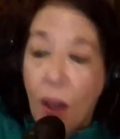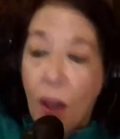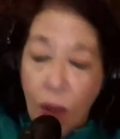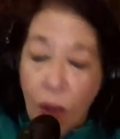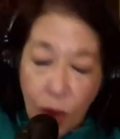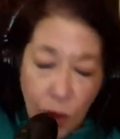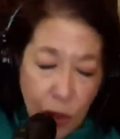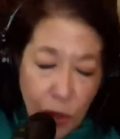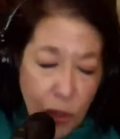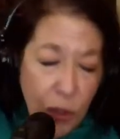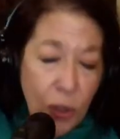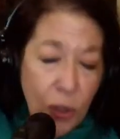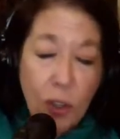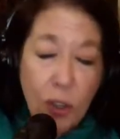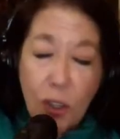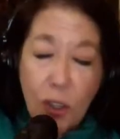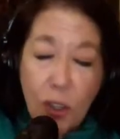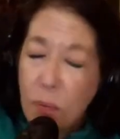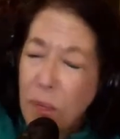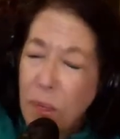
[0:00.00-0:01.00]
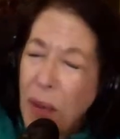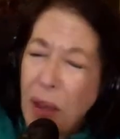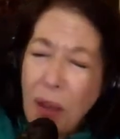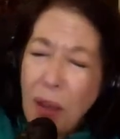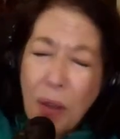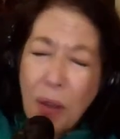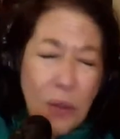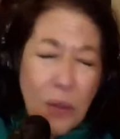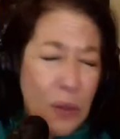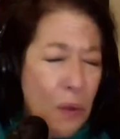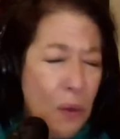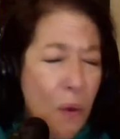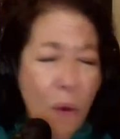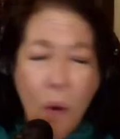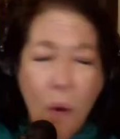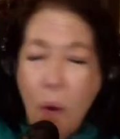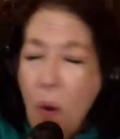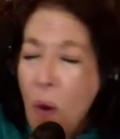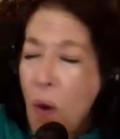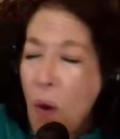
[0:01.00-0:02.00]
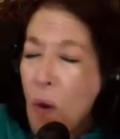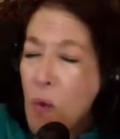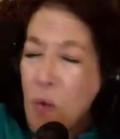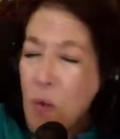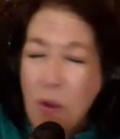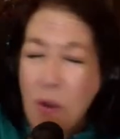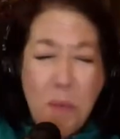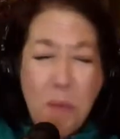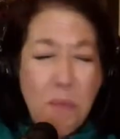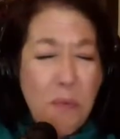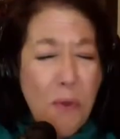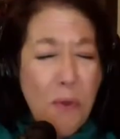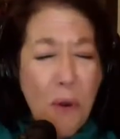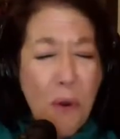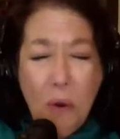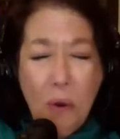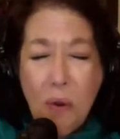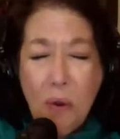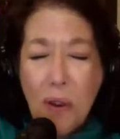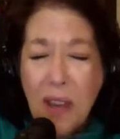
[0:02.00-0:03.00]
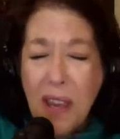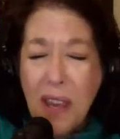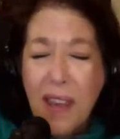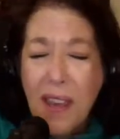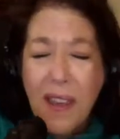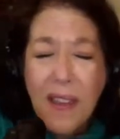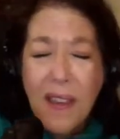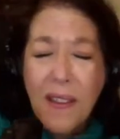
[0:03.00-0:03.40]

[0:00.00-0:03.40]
the church bells all were broken,